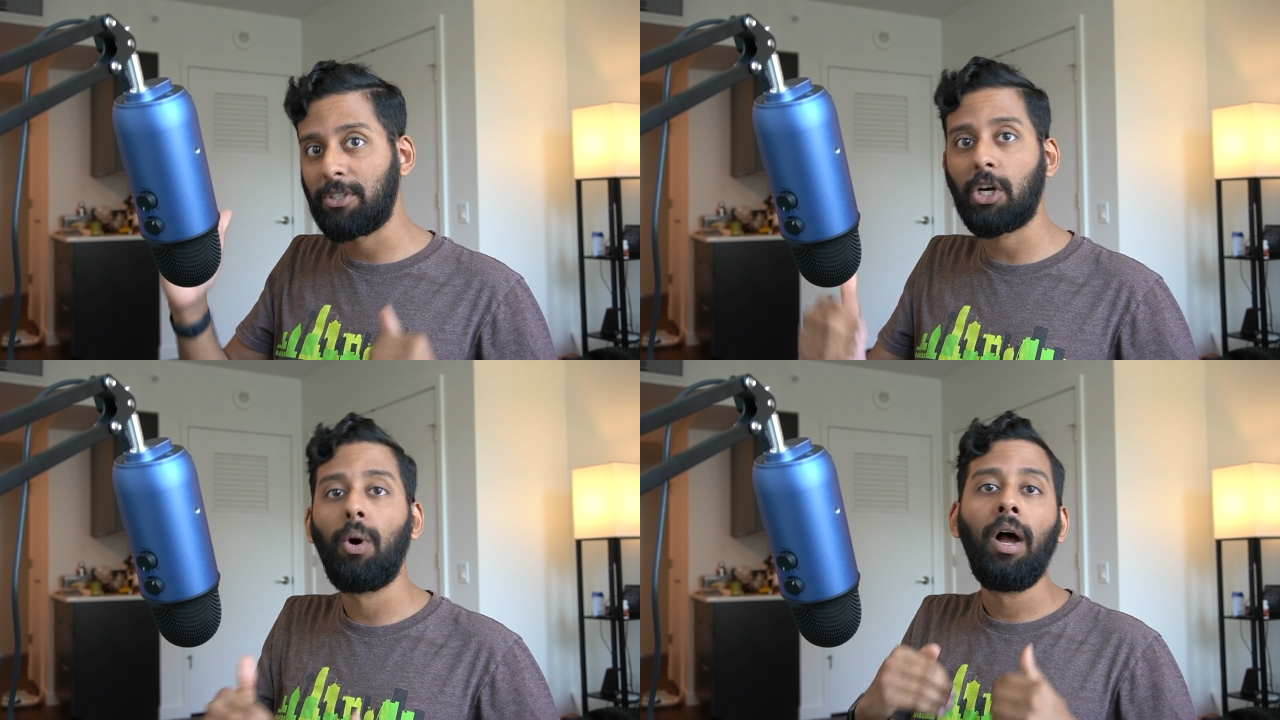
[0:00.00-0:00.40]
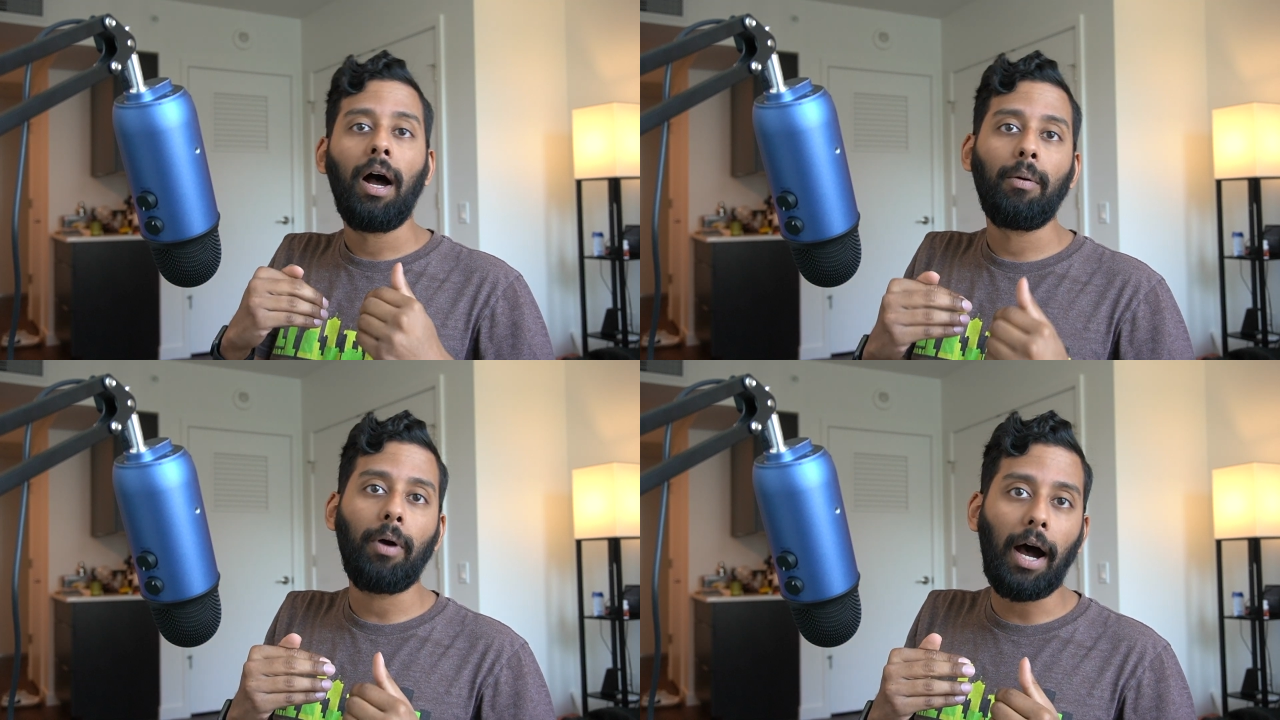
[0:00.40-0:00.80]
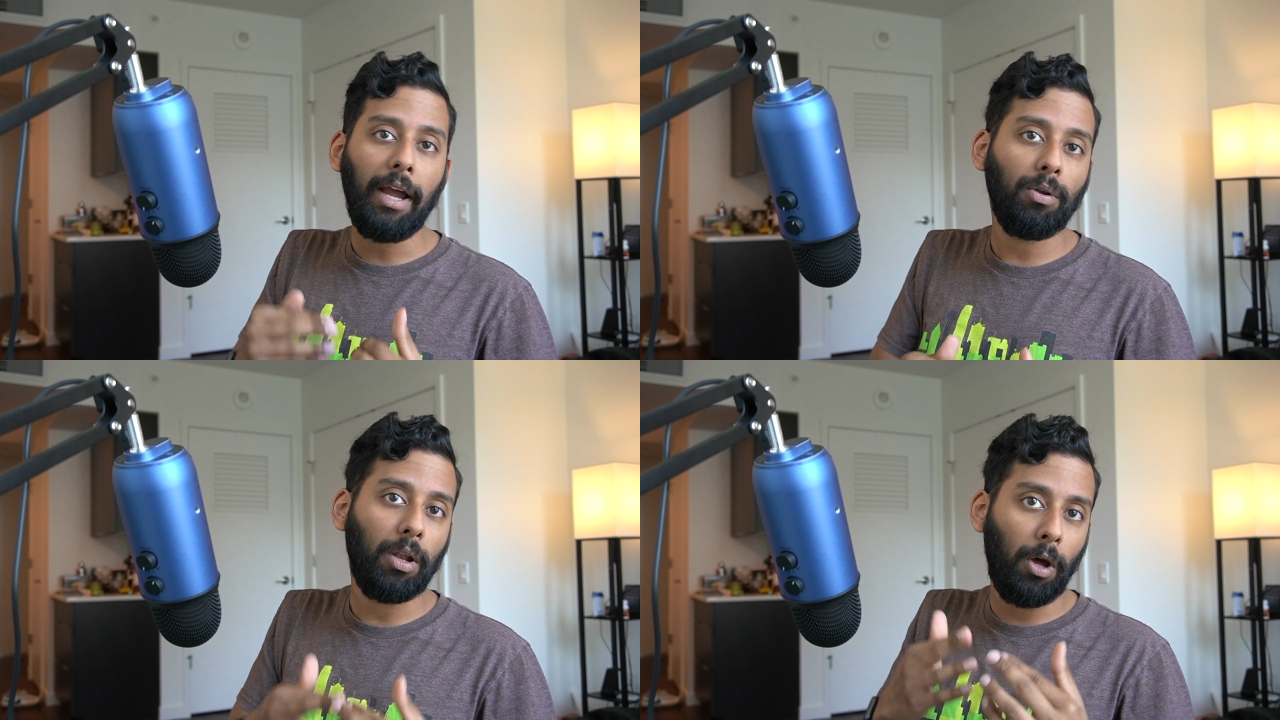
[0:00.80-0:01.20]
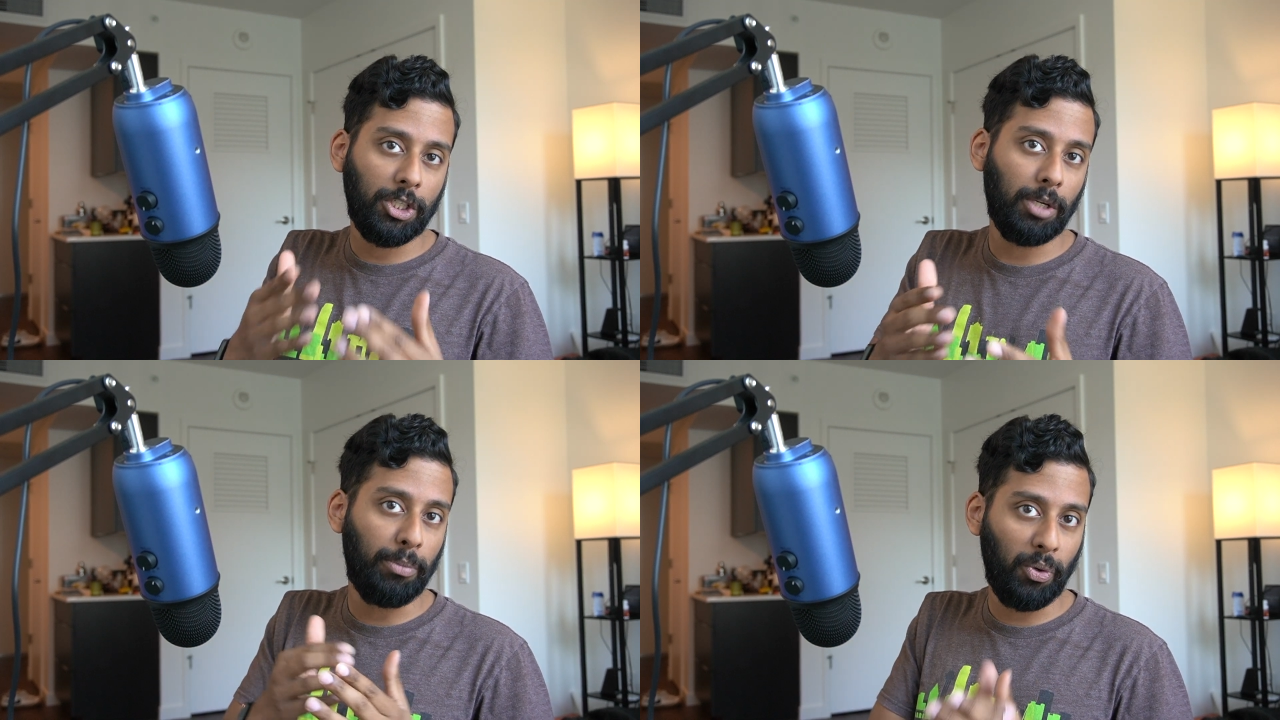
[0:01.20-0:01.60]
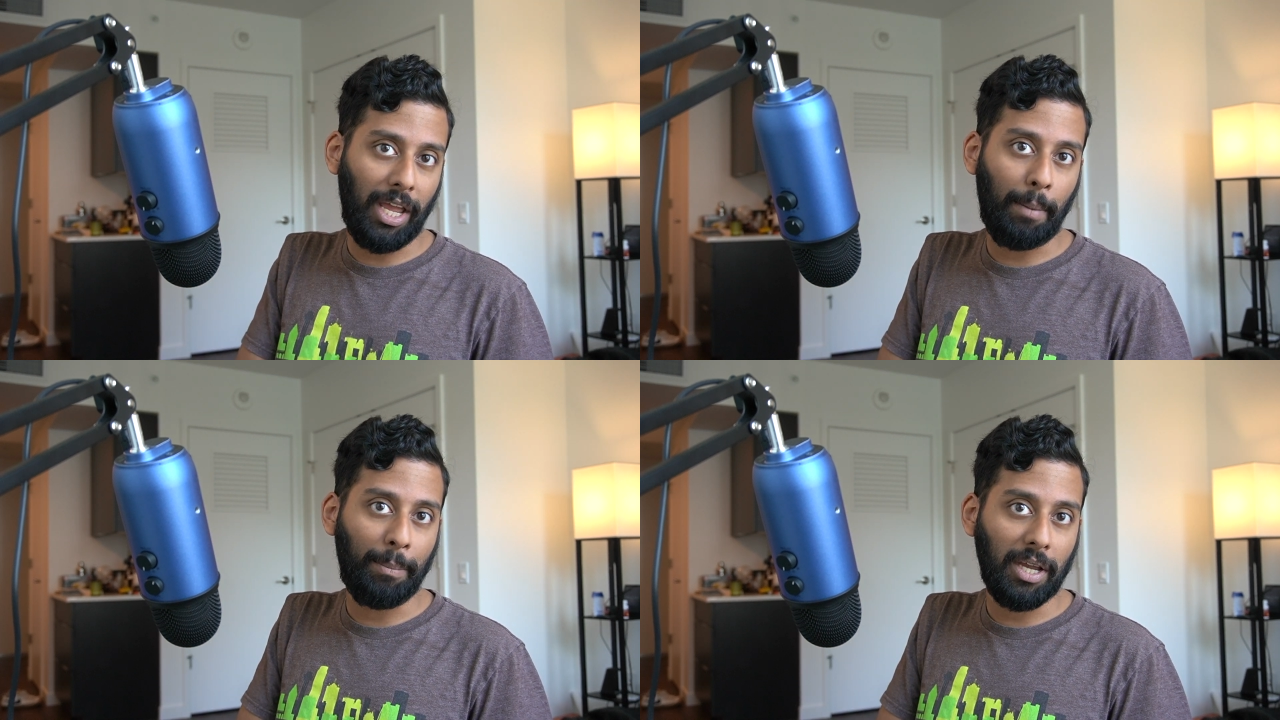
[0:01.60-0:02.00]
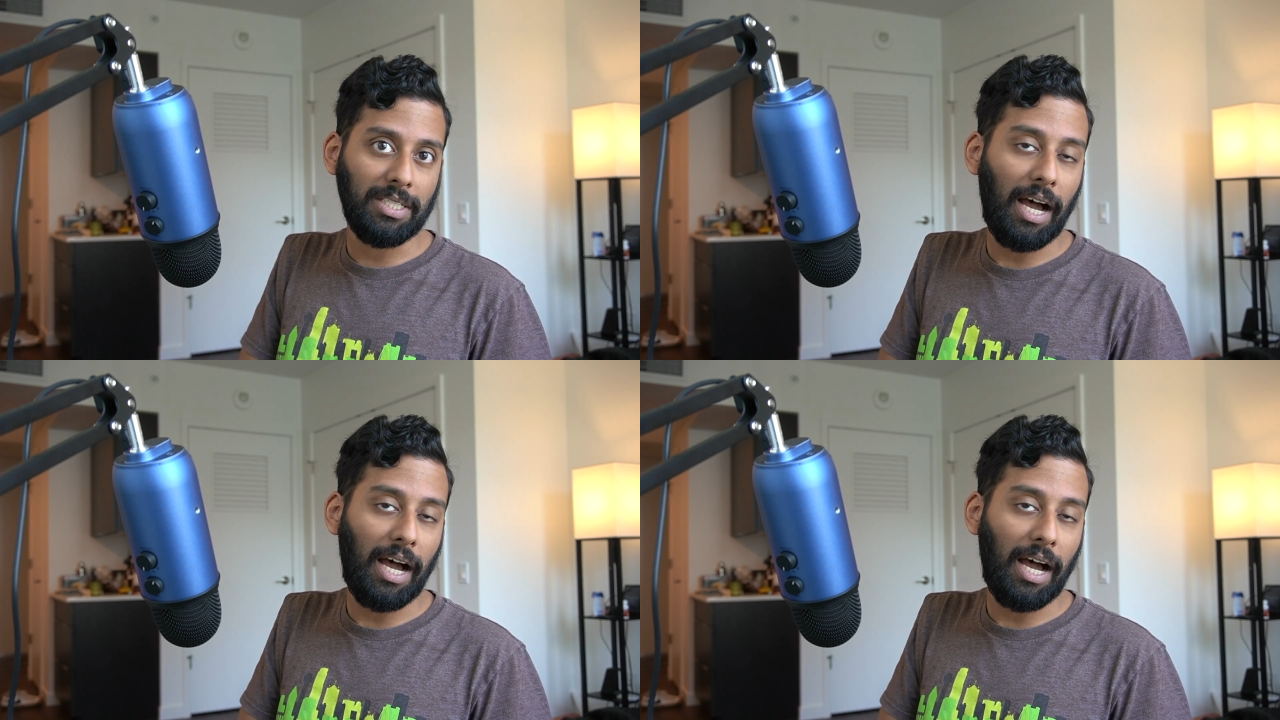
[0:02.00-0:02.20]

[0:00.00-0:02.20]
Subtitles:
So I launched a bootcamp because